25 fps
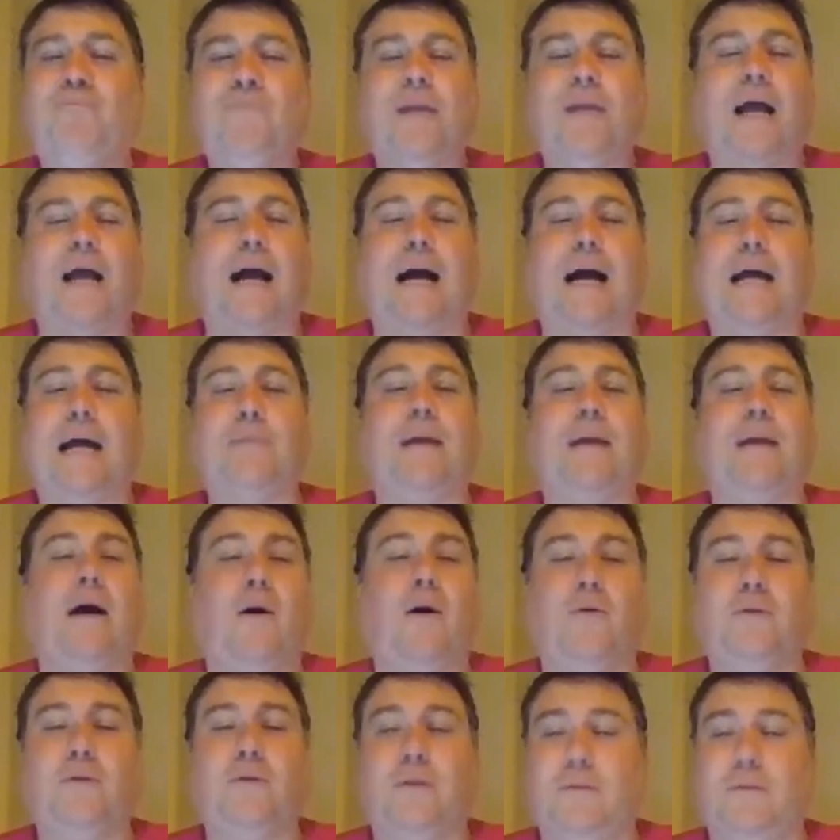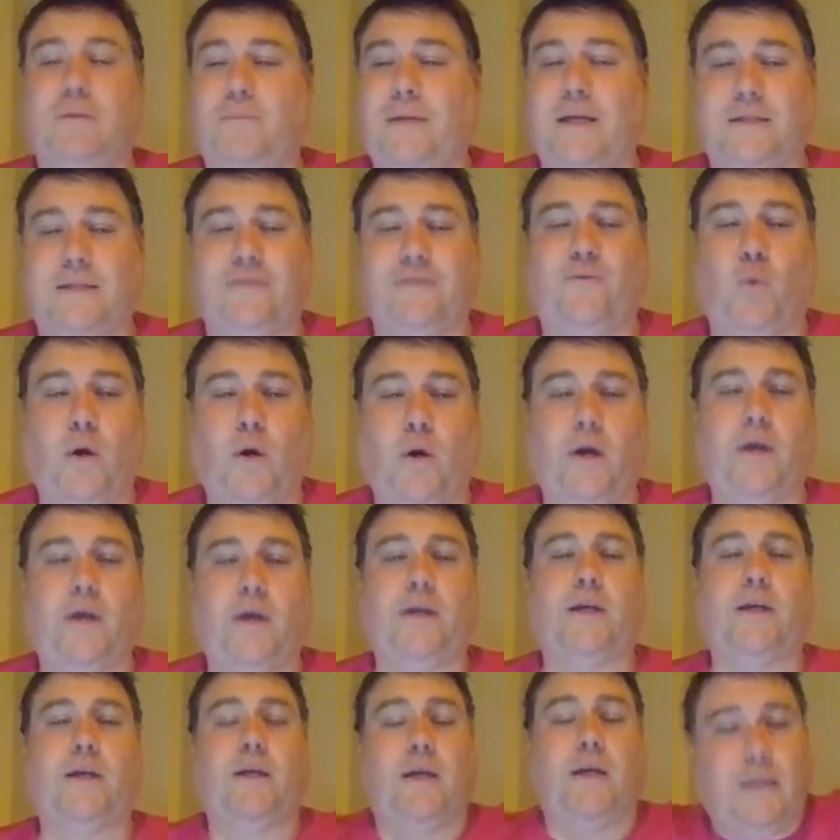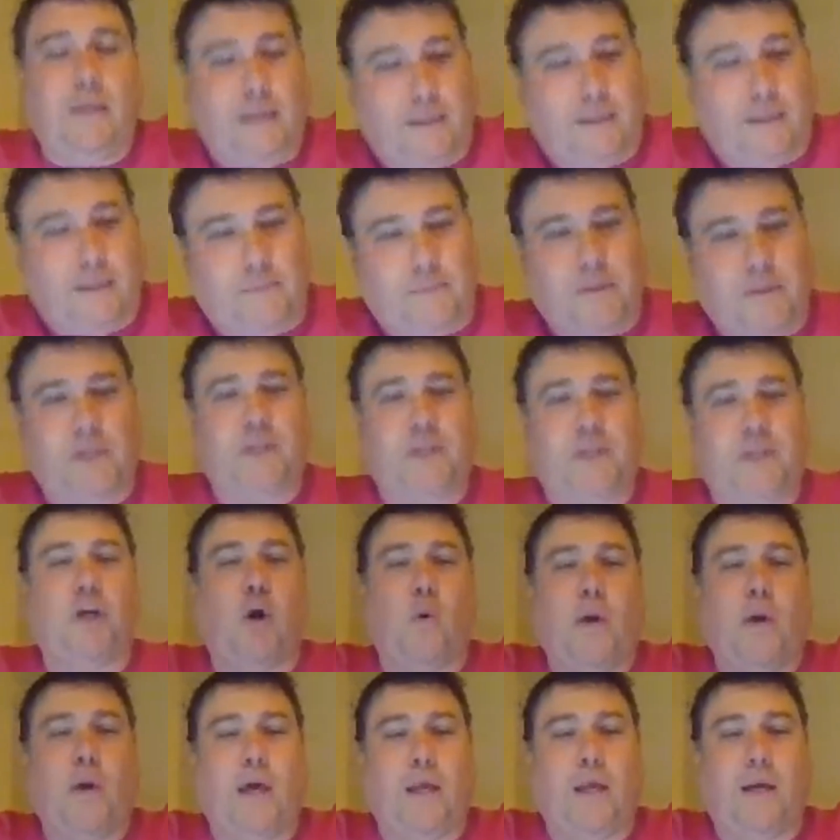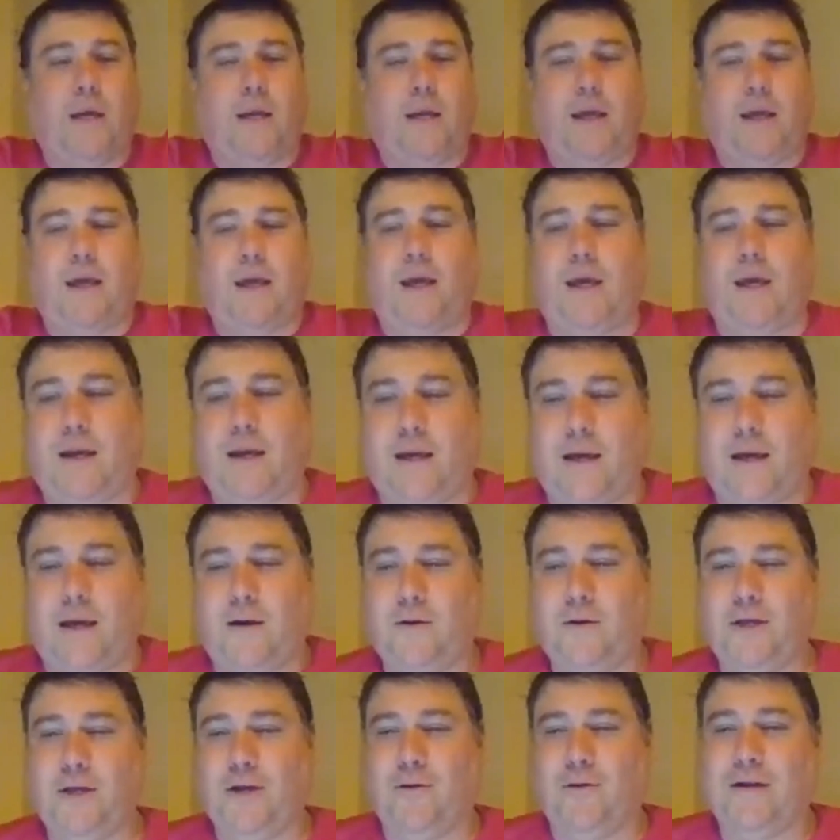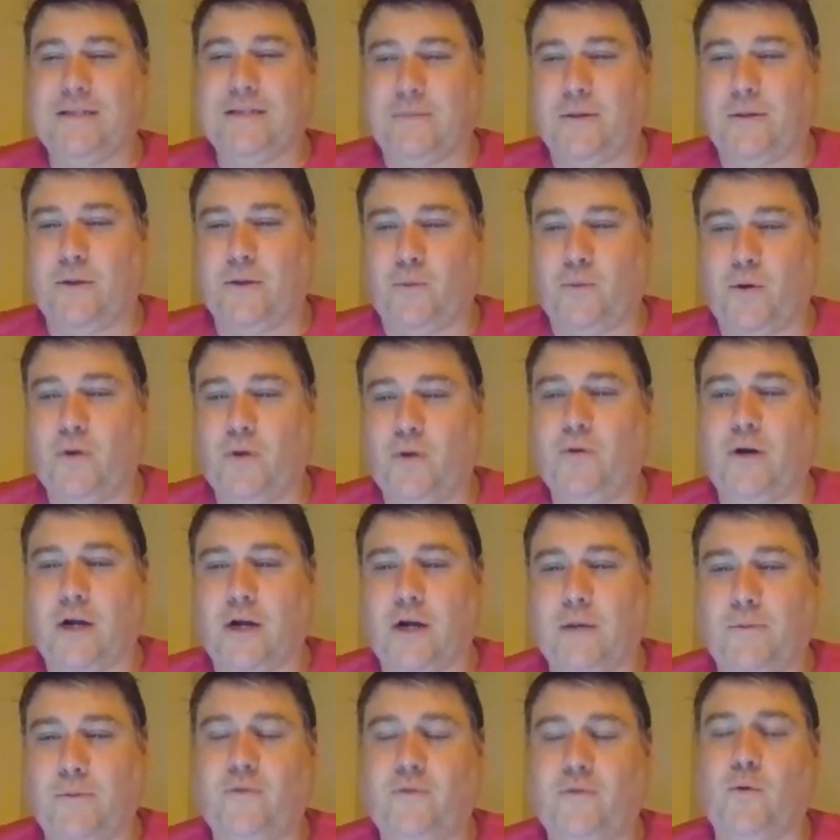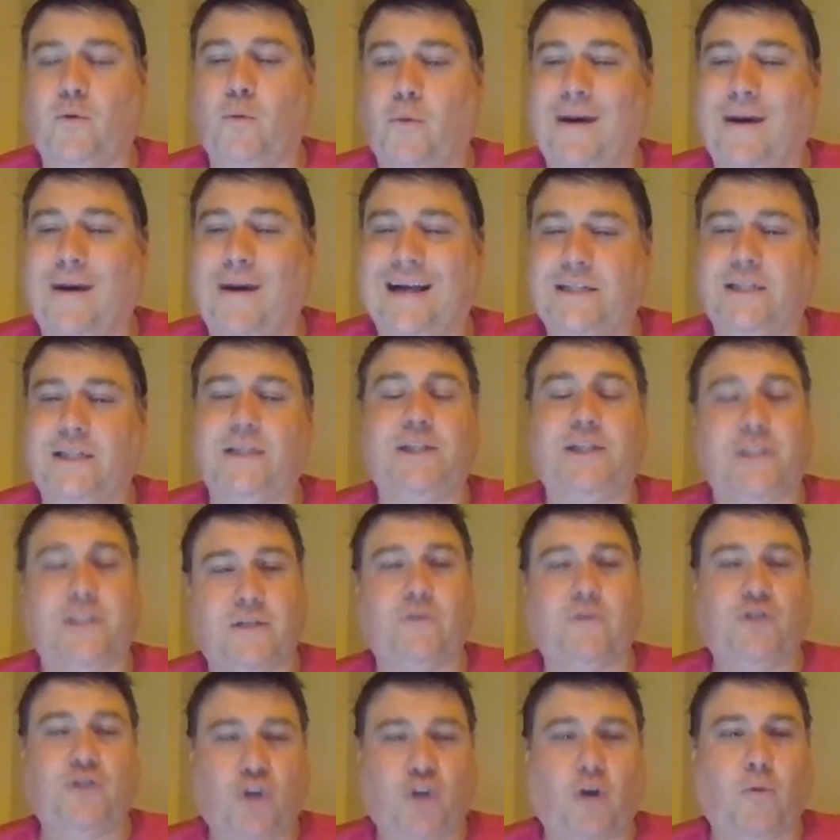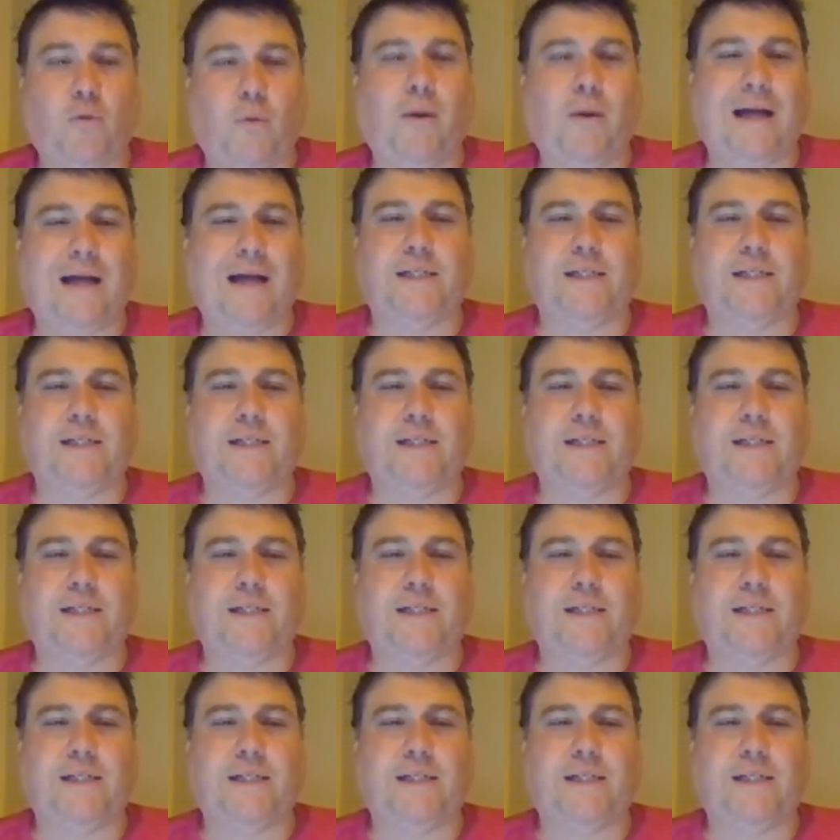I'm out because of work. Let me just go in and, as I'm on the road, I'll come over and watch it. And she said, sure, we'll watch